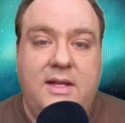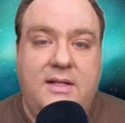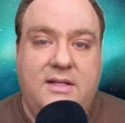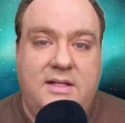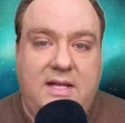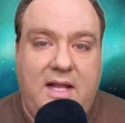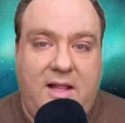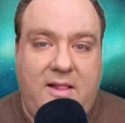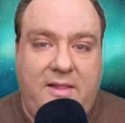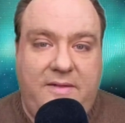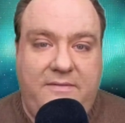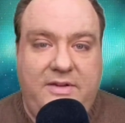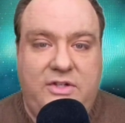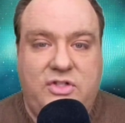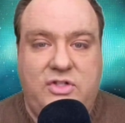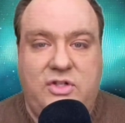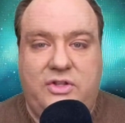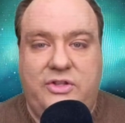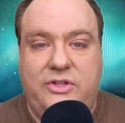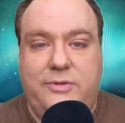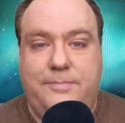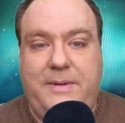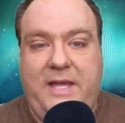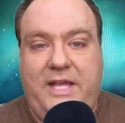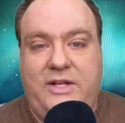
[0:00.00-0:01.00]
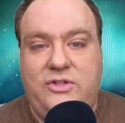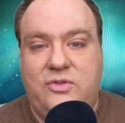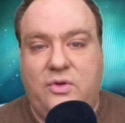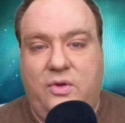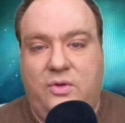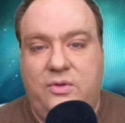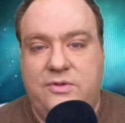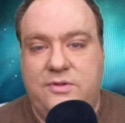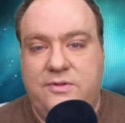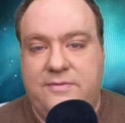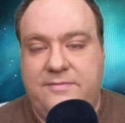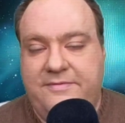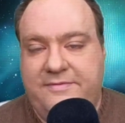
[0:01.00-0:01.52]
television
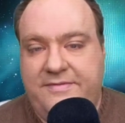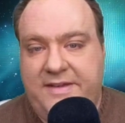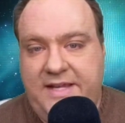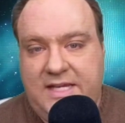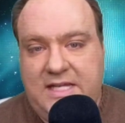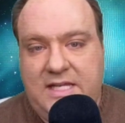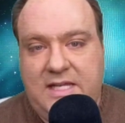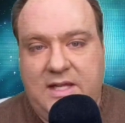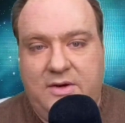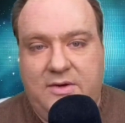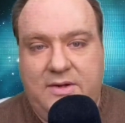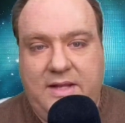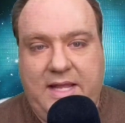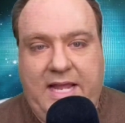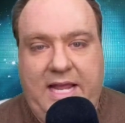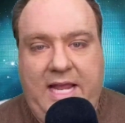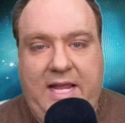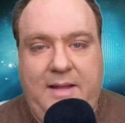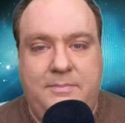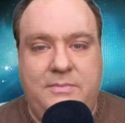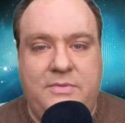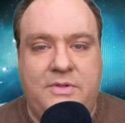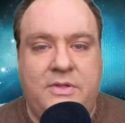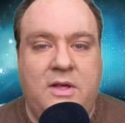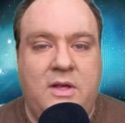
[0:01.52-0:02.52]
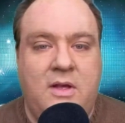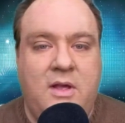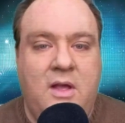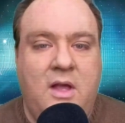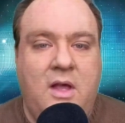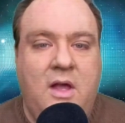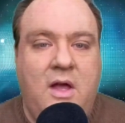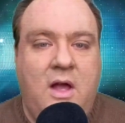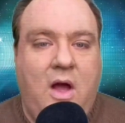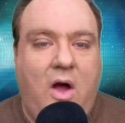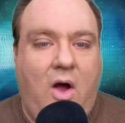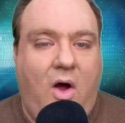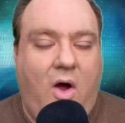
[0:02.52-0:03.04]
specials, video games,
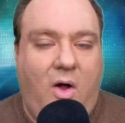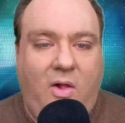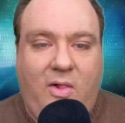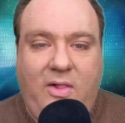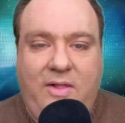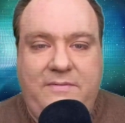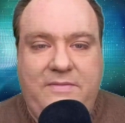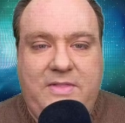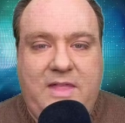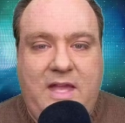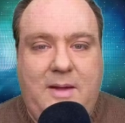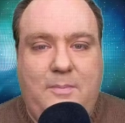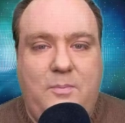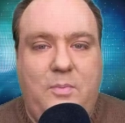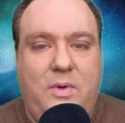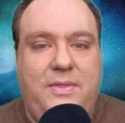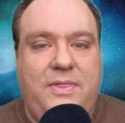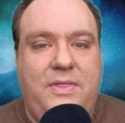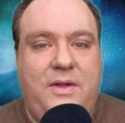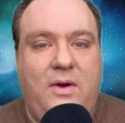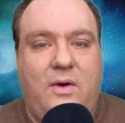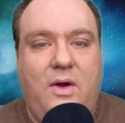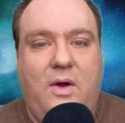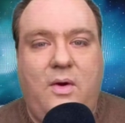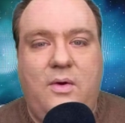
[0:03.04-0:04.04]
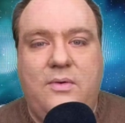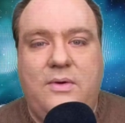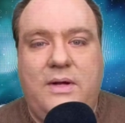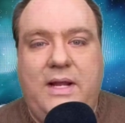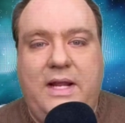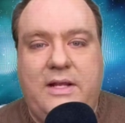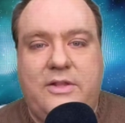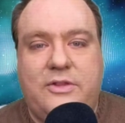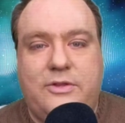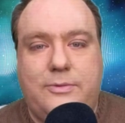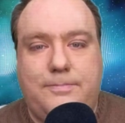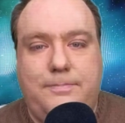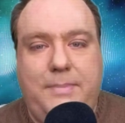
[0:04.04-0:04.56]
all of them with their own
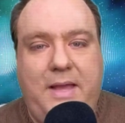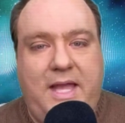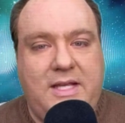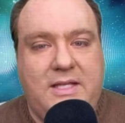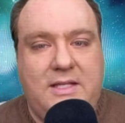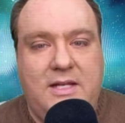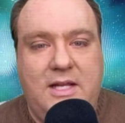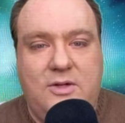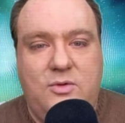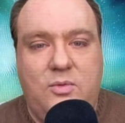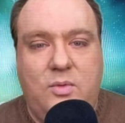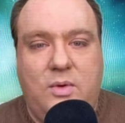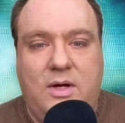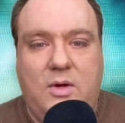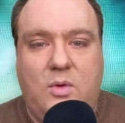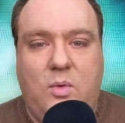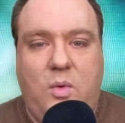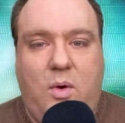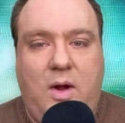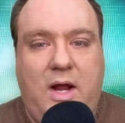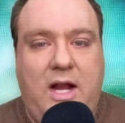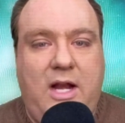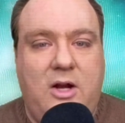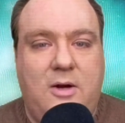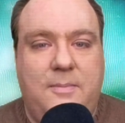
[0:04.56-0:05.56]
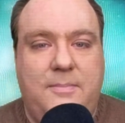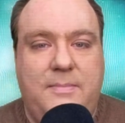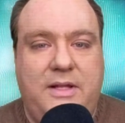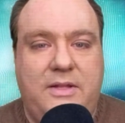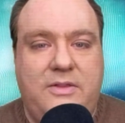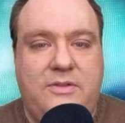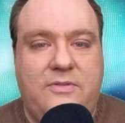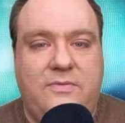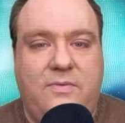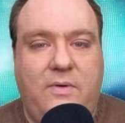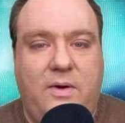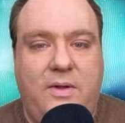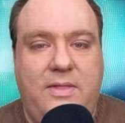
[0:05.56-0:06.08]
expected
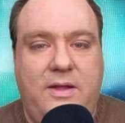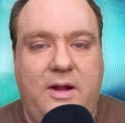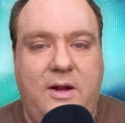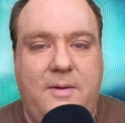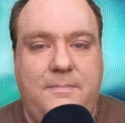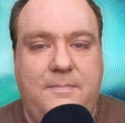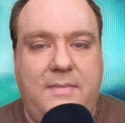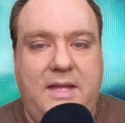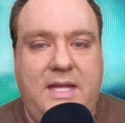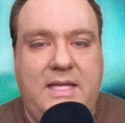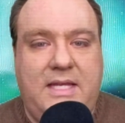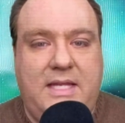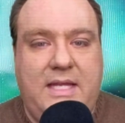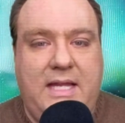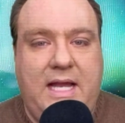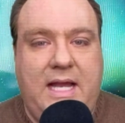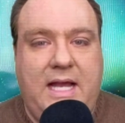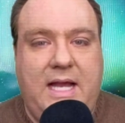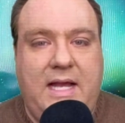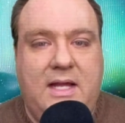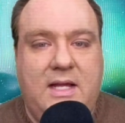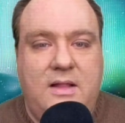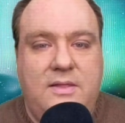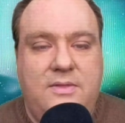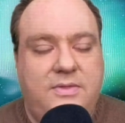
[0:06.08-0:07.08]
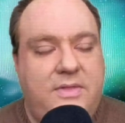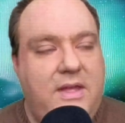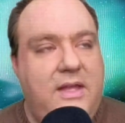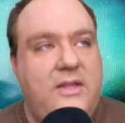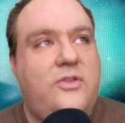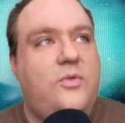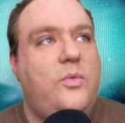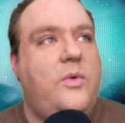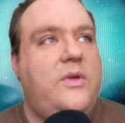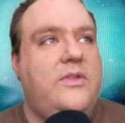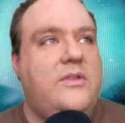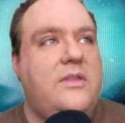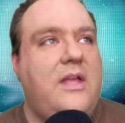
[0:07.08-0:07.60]
requirements for their media.
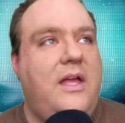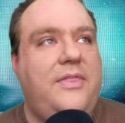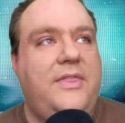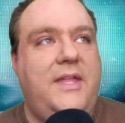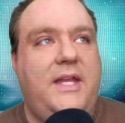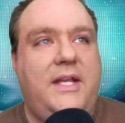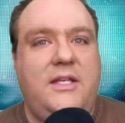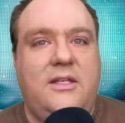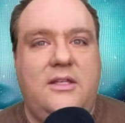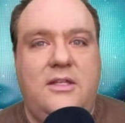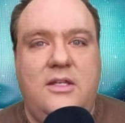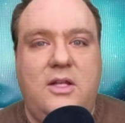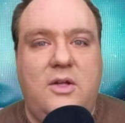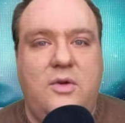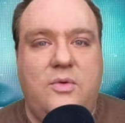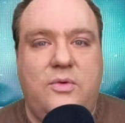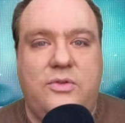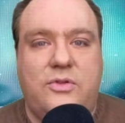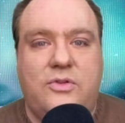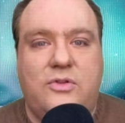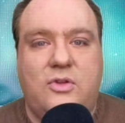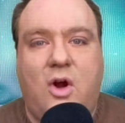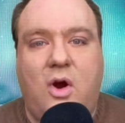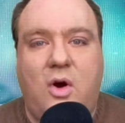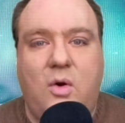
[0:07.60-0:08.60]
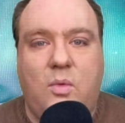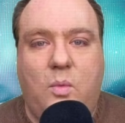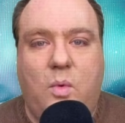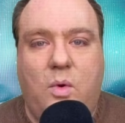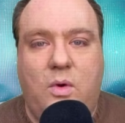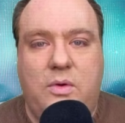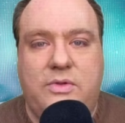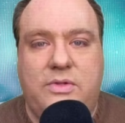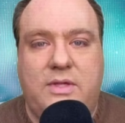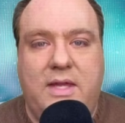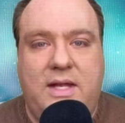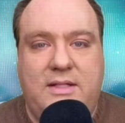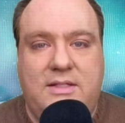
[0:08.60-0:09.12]
This was nothing new. Star
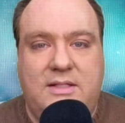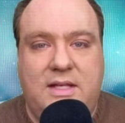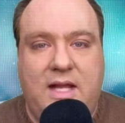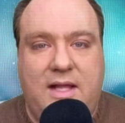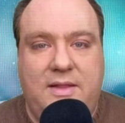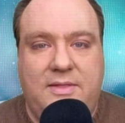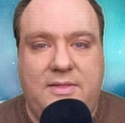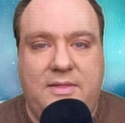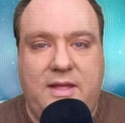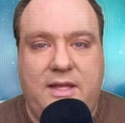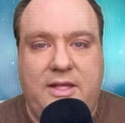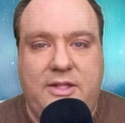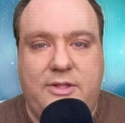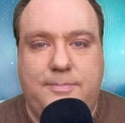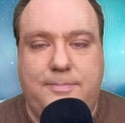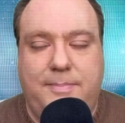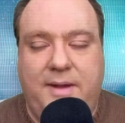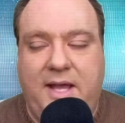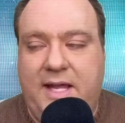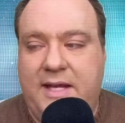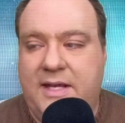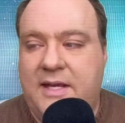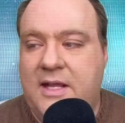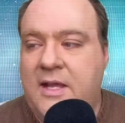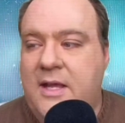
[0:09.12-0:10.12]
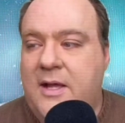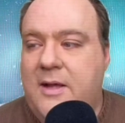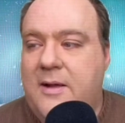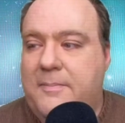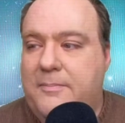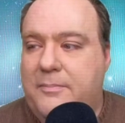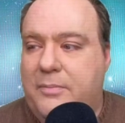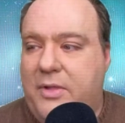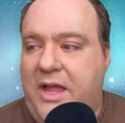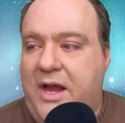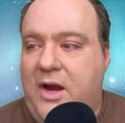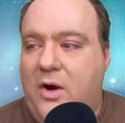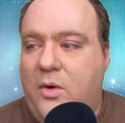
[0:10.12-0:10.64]
Wars had done this, but
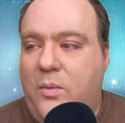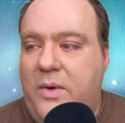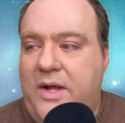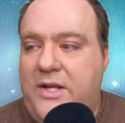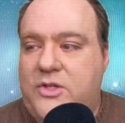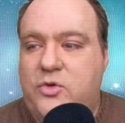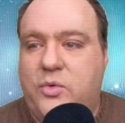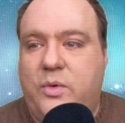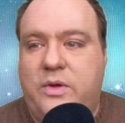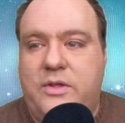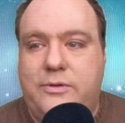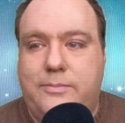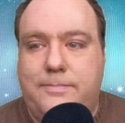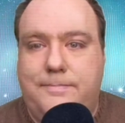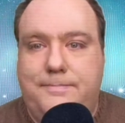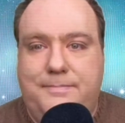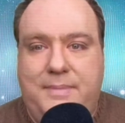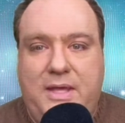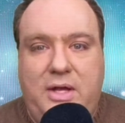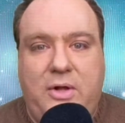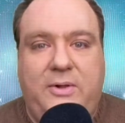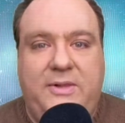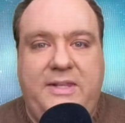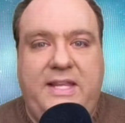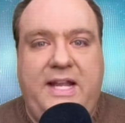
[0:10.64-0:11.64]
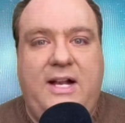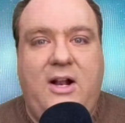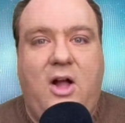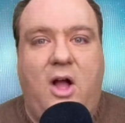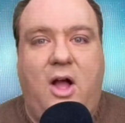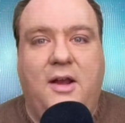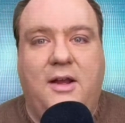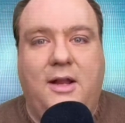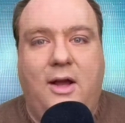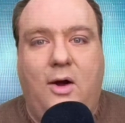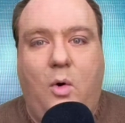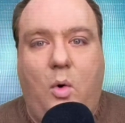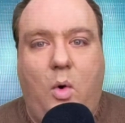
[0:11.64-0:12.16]
Blair Witch was building
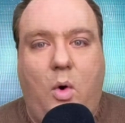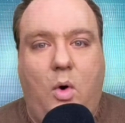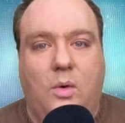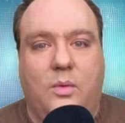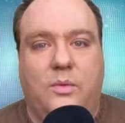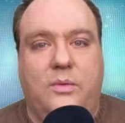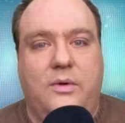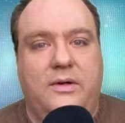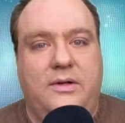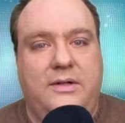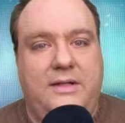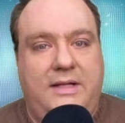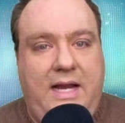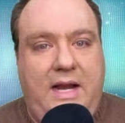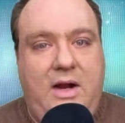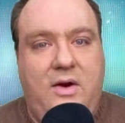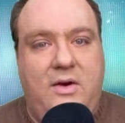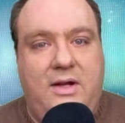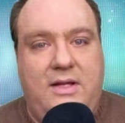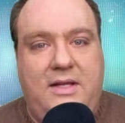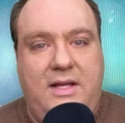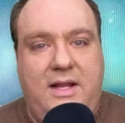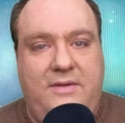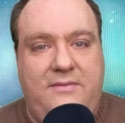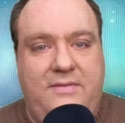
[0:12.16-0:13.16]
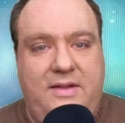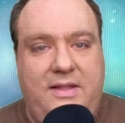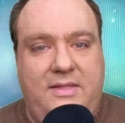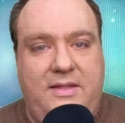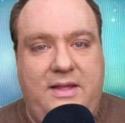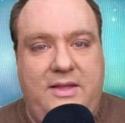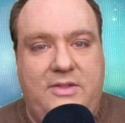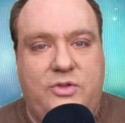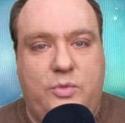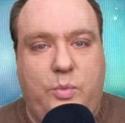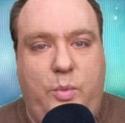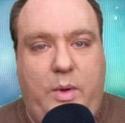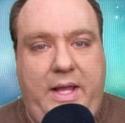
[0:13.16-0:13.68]
on a horror narrative in
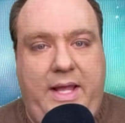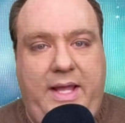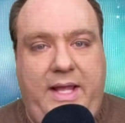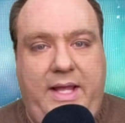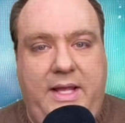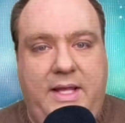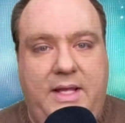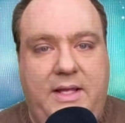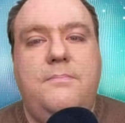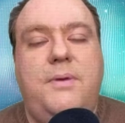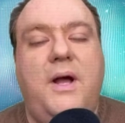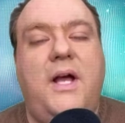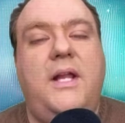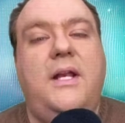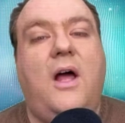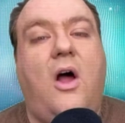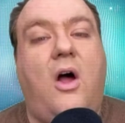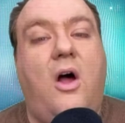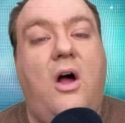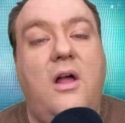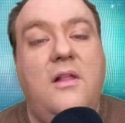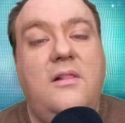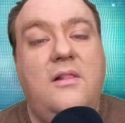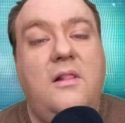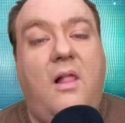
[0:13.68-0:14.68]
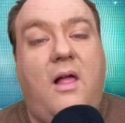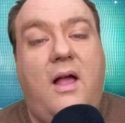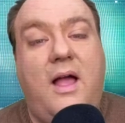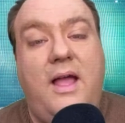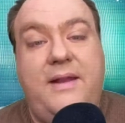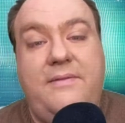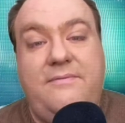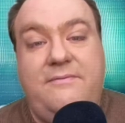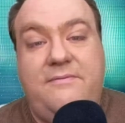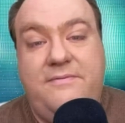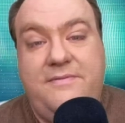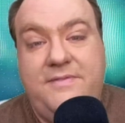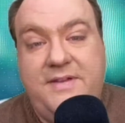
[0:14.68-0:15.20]
this way. But
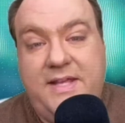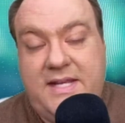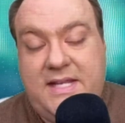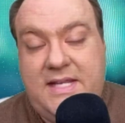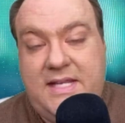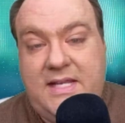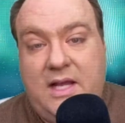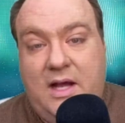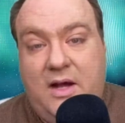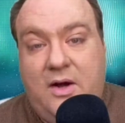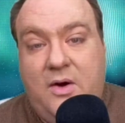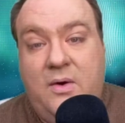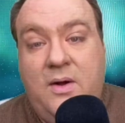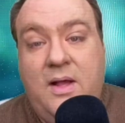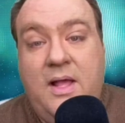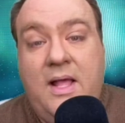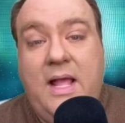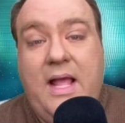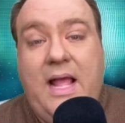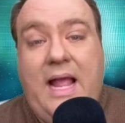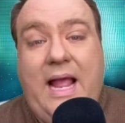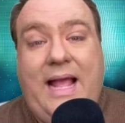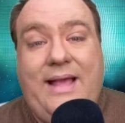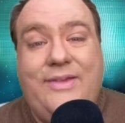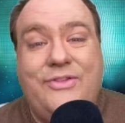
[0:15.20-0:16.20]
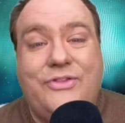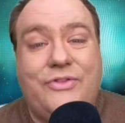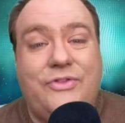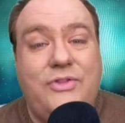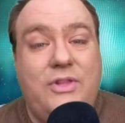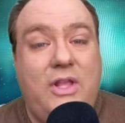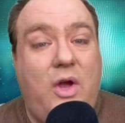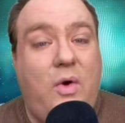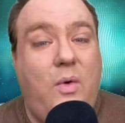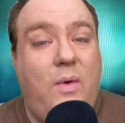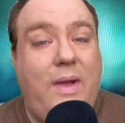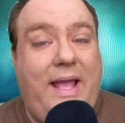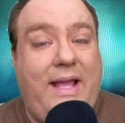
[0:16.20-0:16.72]
online video has
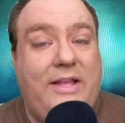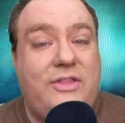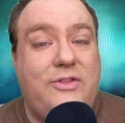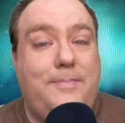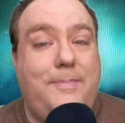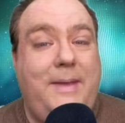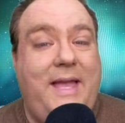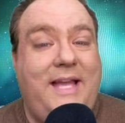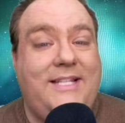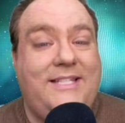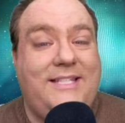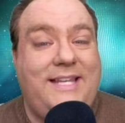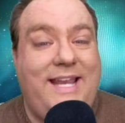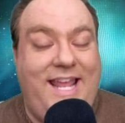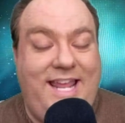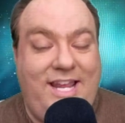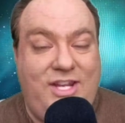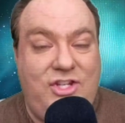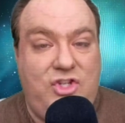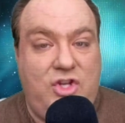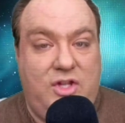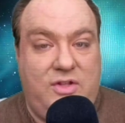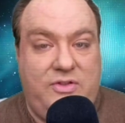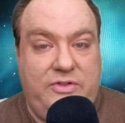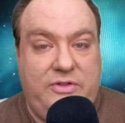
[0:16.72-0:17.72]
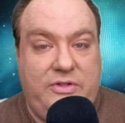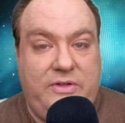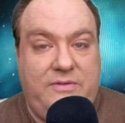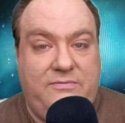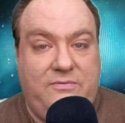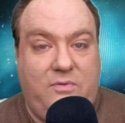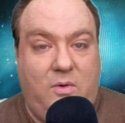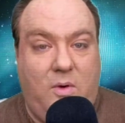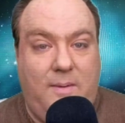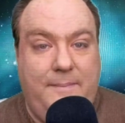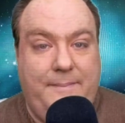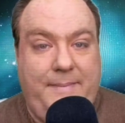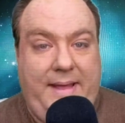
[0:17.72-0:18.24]
no expectations of
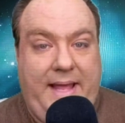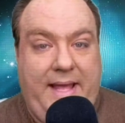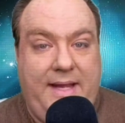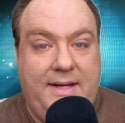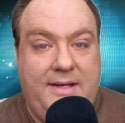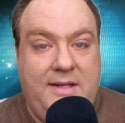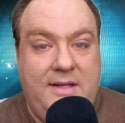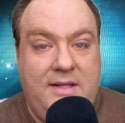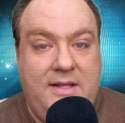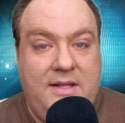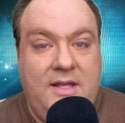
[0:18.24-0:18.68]
format.